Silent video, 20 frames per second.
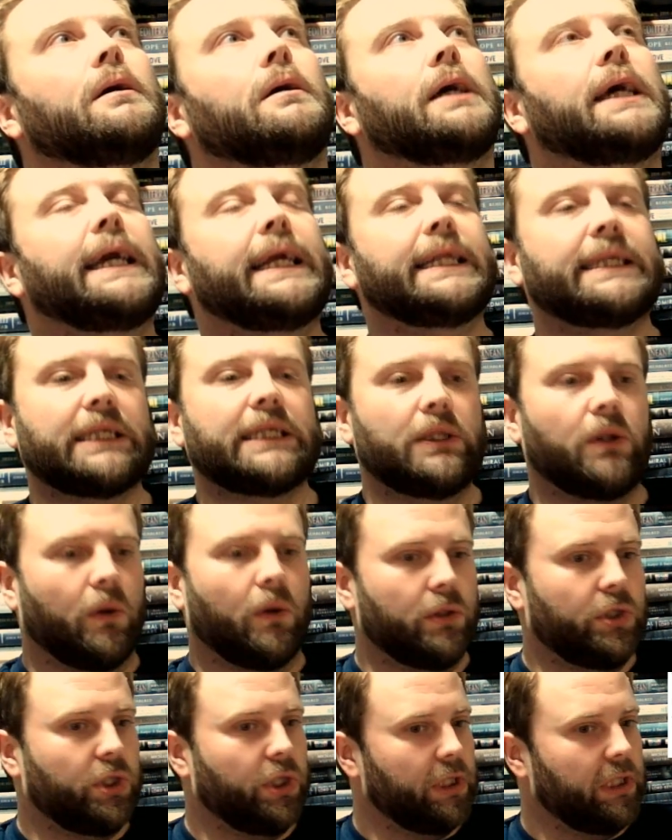It's
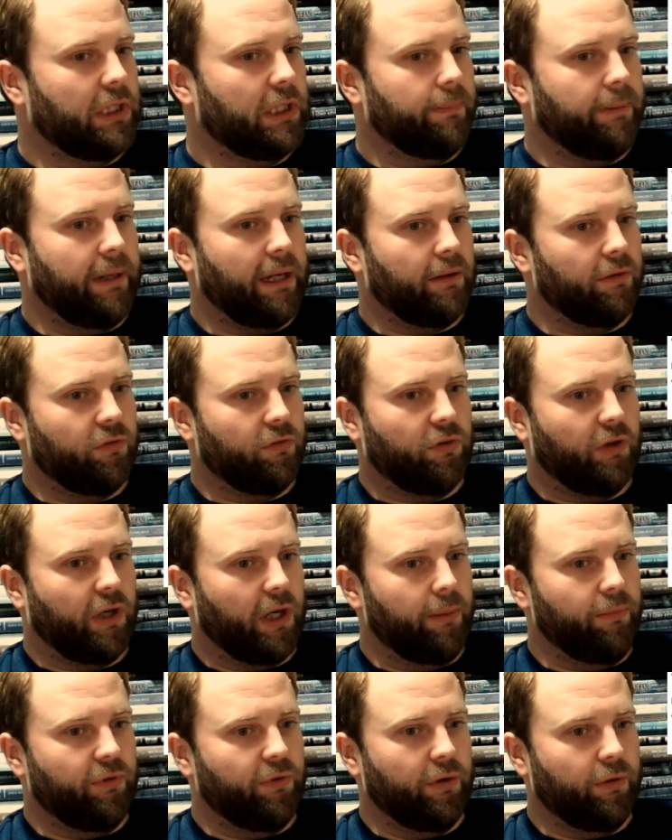not just about
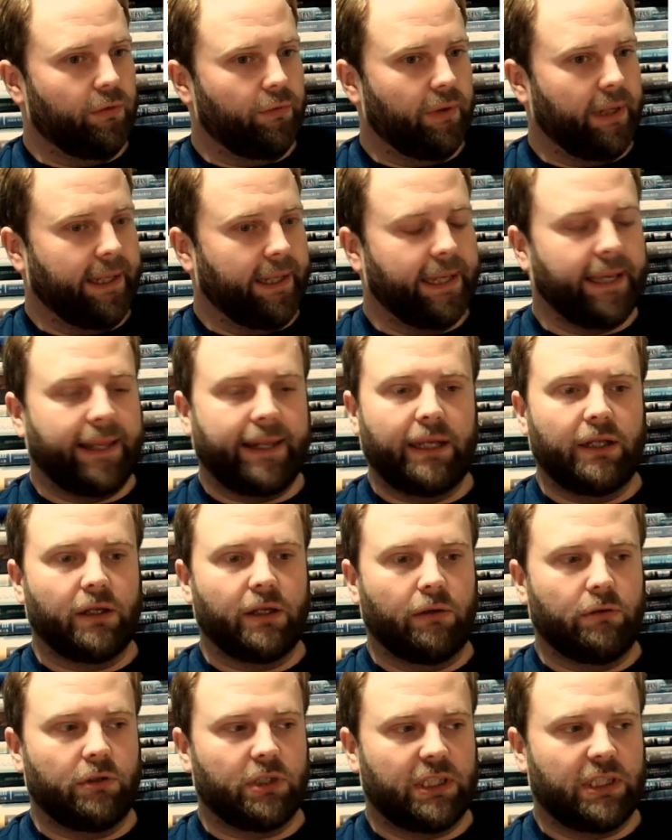times in rank, and they
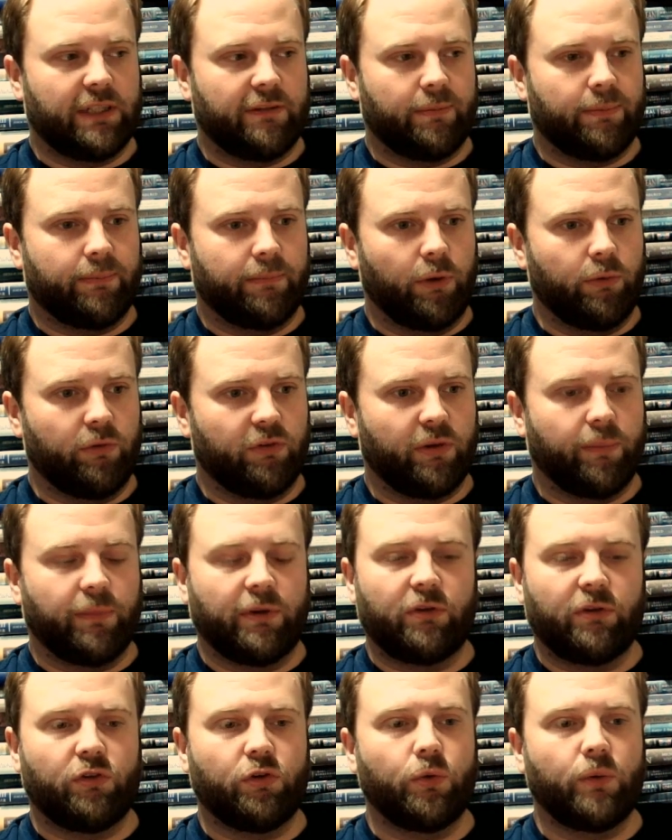don't just have to promote
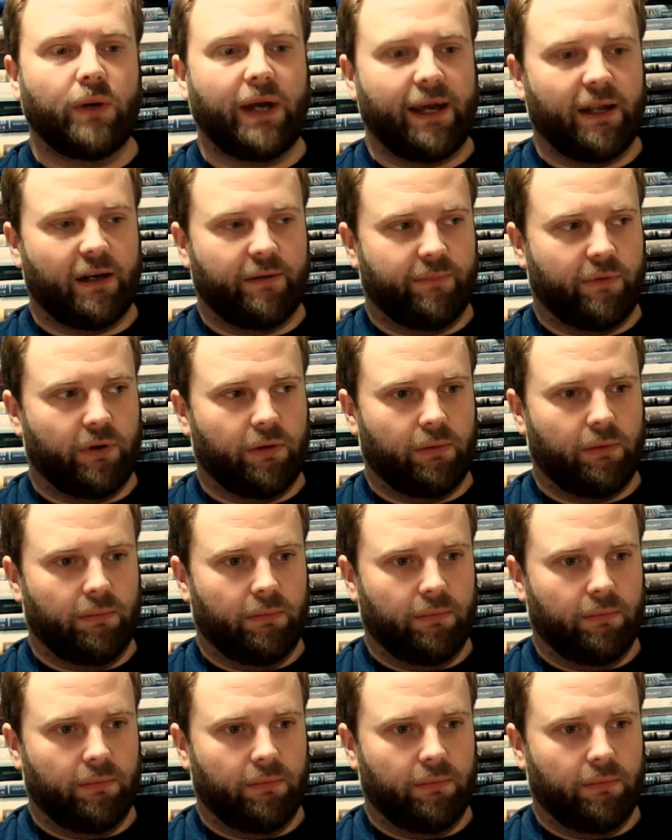someone to admiral.